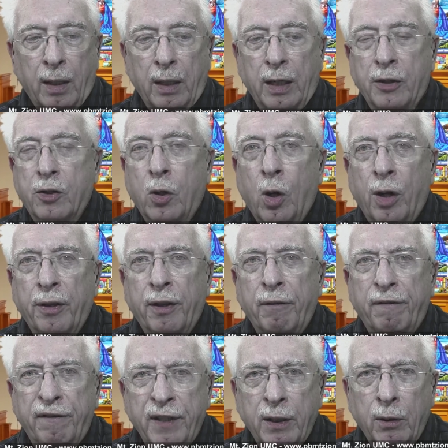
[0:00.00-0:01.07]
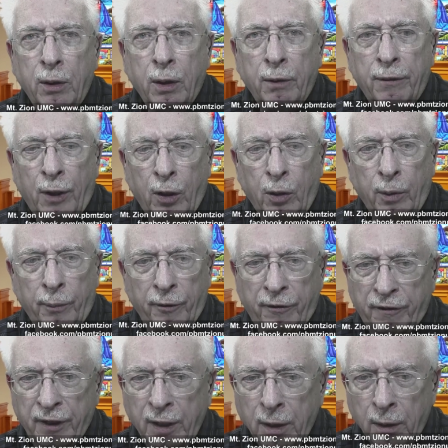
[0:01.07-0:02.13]
It's called The Fear of Home,
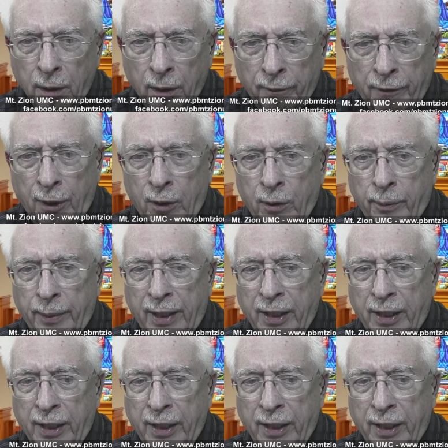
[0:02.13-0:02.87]
Fear of Home,